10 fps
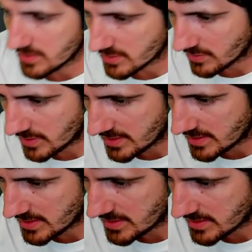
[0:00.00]
So
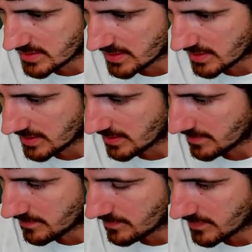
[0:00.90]
this is
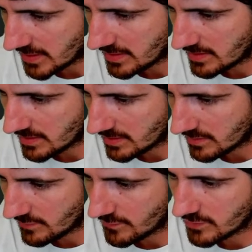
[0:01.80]

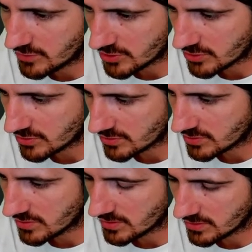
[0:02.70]
Digital
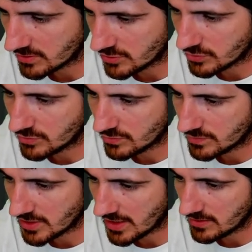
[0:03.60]
Futures
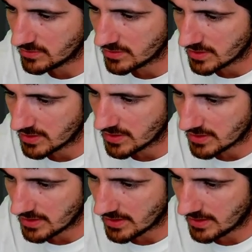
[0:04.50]
YouTube channel,
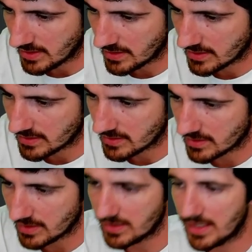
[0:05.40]

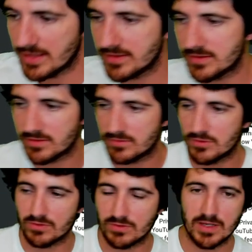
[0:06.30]
and that's,
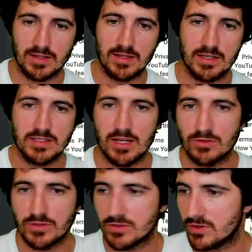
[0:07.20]
you know, that
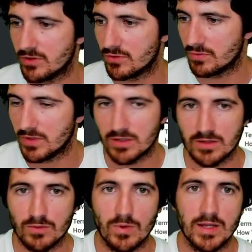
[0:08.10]
channel is going to
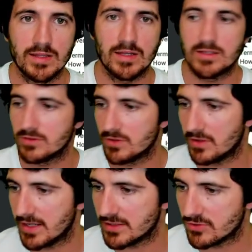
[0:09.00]
be the one that is going
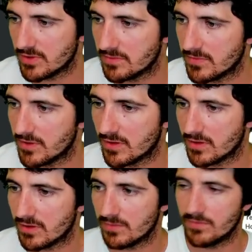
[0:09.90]
to live stream
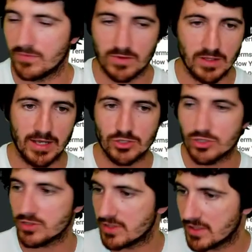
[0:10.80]
the
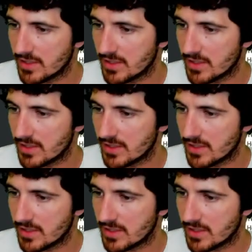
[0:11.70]
lectures.